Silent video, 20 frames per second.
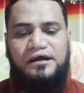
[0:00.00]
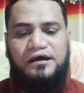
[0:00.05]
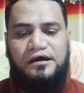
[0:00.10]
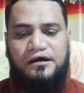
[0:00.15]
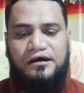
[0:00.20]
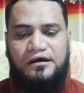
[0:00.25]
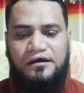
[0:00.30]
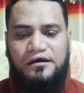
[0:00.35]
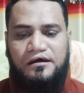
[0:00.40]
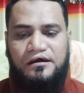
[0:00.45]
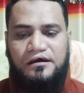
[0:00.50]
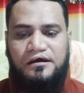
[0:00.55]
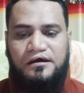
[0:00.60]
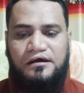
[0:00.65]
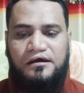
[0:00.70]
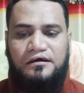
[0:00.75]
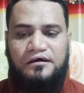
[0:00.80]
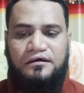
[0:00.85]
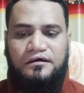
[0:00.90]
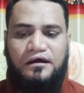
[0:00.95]

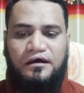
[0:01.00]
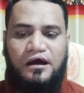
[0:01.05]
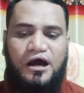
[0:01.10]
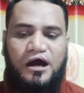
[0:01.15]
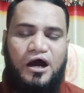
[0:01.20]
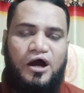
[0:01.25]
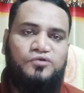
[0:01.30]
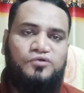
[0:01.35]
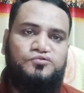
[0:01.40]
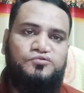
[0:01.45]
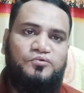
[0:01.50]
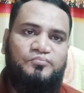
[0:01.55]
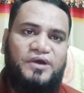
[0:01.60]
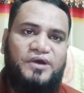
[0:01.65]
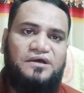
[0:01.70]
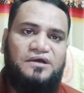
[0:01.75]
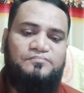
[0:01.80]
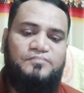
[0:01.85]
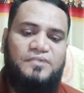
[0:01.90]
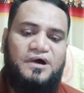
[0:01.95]
How to
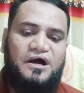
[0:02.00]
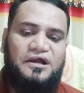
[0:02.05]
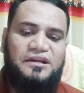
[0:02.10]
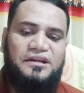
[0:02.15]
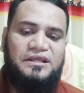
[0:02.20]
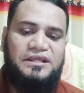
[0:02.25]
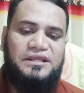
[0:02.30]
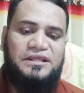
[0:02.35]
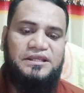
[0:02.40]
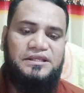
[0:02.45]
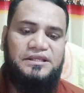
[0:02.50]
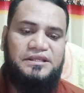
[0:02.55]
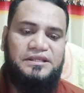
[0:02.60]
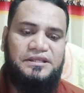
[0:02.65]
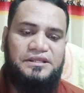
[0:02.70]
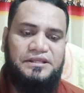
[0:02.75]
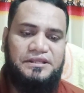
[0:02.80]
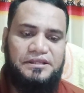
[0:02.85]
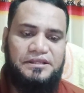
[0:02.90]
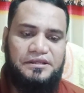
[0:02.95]
make money
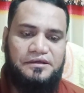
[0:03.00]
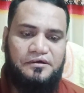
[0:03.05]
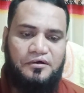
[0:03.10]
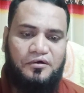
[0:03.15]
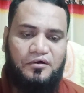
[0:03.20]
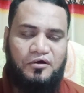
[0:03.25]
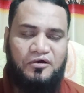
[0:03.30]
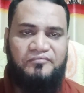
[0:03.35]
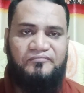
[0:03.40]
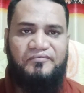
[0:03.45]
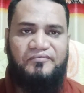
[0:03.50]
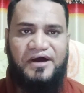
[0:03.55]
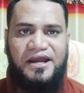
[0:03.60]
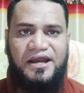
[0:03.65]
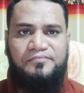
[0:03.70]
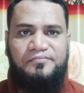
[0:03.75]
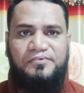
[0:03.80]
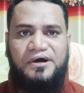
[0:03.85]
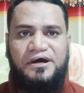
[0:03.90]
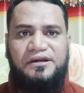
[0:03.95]
on
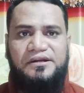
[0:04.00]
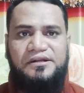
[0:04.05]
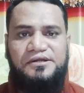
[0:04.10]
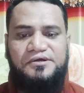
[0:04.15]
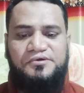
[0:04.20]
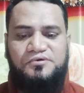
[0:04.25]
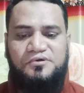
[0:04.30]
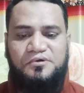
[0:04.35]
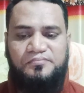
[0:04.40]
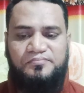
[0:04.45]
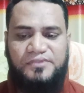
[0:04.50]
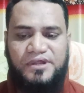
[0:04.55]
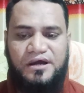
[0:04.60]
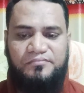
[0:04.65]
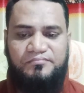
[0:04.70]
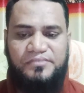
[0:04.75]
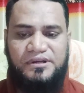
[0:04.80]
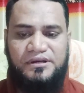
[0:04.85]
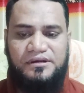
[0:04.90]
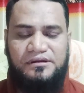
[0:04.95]
Fiverr YouTube
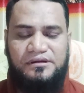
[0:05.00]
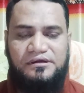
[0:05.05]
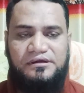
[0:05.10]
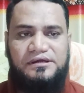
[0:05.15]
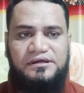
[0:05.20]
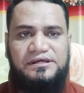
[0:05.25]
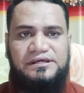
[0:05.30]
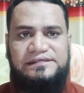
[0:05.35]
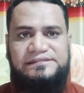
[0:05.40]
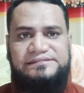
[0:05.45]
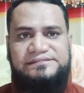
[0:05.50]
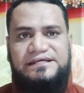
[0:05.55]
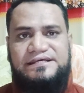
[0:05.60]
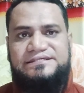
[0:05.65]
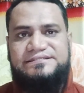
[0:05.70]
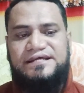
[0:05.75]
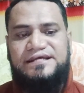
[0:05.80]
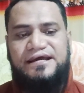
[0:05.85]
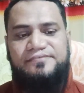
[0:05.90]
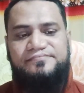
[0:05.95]
thumbnail.
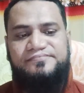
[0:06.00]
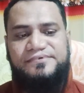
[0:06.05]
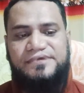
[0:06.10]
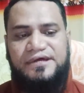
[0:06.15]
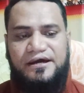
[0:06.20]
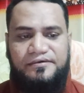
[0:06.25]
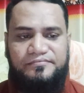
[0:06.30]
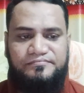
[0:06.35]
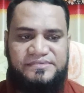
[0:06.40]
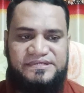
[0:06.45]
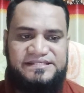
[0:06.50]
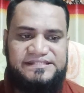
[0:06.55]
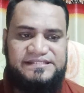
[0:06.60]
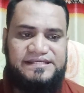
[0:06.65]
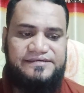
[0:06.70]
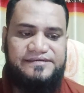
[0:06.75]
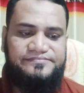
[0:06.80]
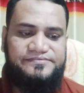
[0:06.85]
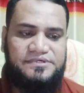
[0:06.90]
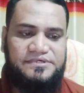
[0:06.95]
Just I have some
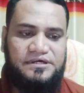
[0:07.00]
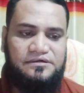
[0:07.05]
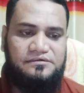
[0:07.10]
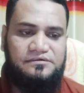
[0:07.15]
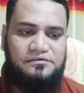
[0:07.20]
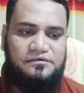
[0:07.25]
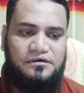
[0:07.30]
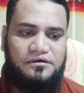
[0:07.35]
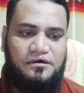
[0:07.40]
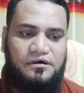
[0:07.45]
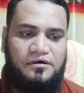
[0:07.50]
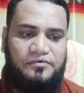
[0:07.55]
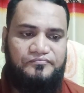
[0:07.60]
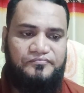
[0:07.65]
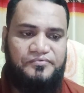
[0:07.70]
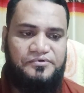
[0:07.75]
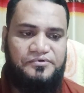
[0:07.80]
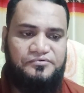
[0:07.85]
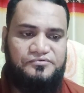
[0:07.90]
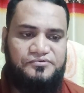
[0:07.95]
description of
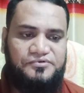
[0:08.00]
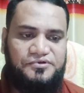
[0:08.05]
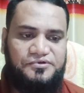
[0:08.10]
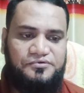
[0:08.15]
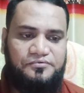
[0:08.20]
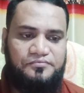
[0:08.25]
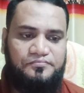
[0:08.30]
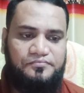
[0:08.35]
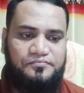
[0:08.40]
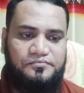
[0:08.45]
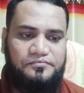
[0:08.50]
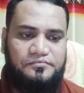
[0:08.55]
YouTube.